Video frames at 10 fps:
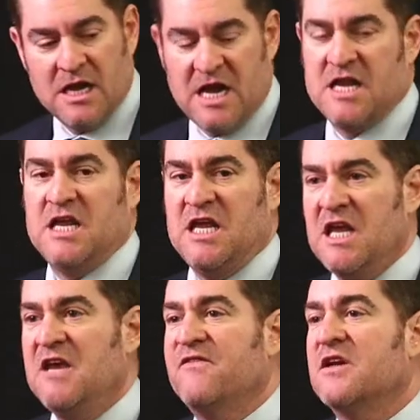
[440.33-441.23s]
And
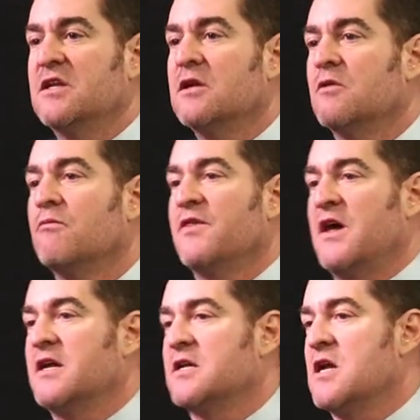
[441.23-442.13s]
even with
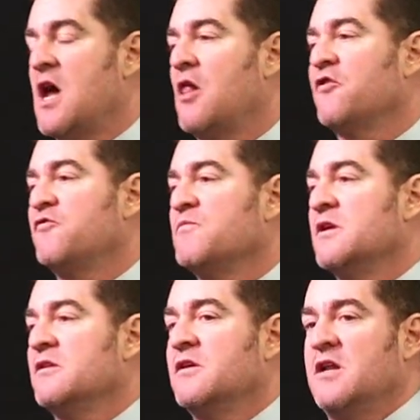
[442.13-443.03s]
that
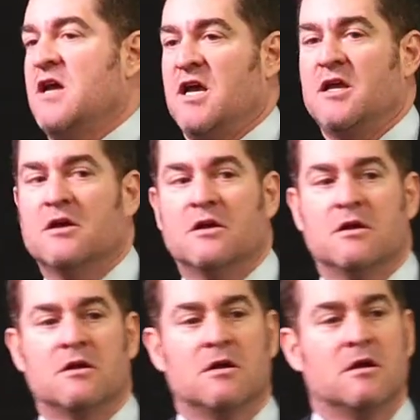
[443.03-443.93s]
acknowledgement today,
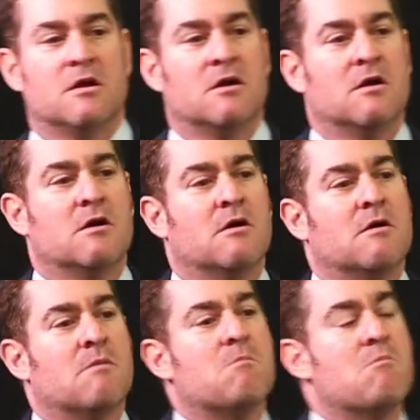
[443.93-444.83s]

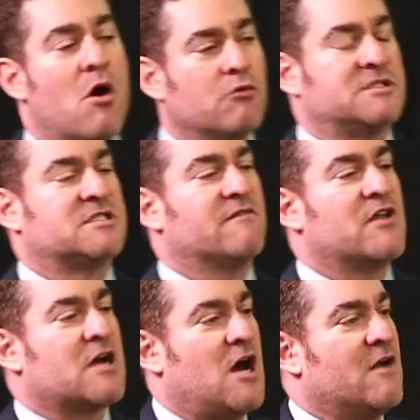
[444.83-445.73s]
most of
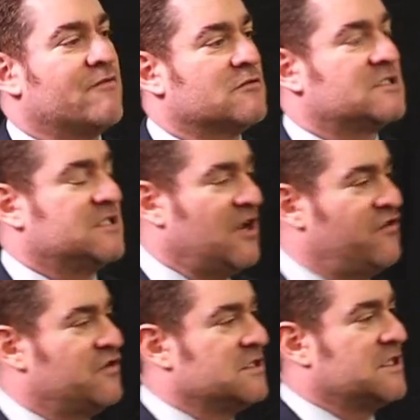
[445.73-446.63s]
the
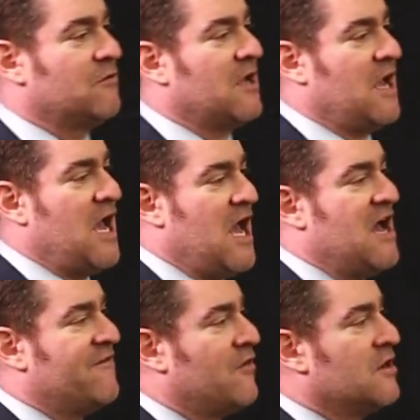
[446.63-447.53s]
conversations that we
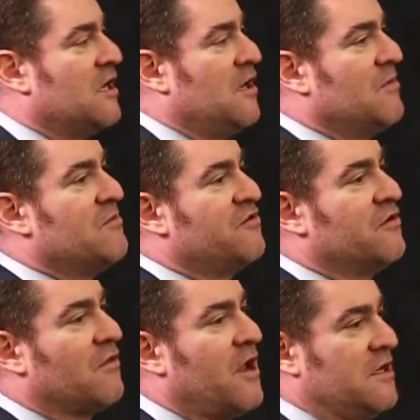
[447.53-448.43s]
have on name, image,
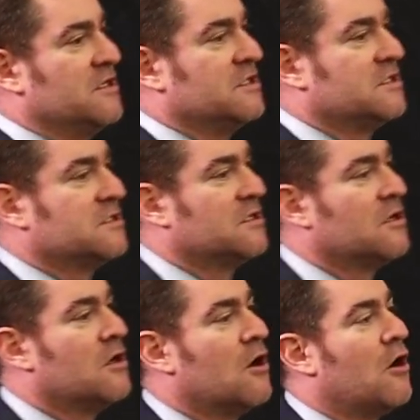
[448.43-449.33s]
and likeness
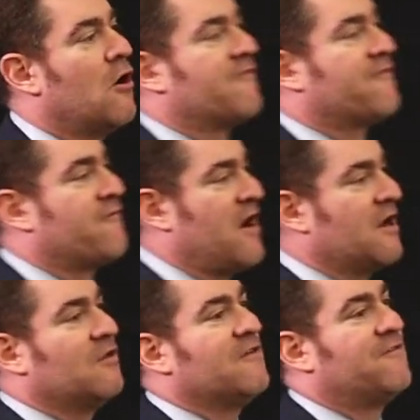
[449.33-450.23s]
are
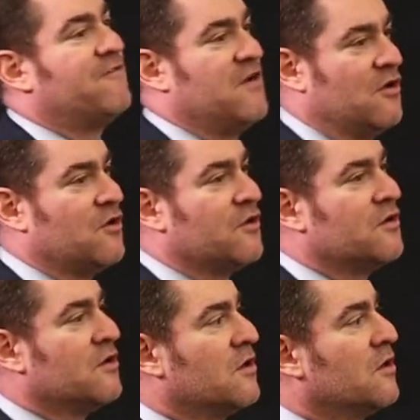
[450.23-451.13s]
frankly filled
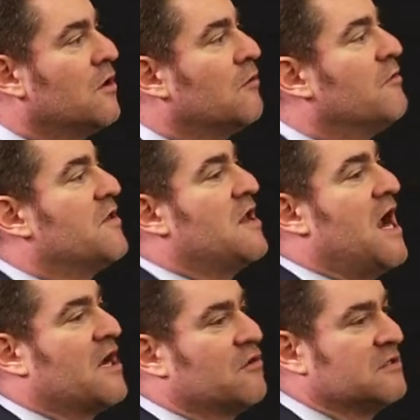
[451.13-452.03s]
with
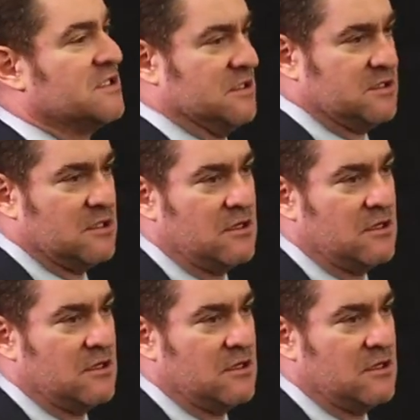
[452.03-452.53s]
inaccuracies.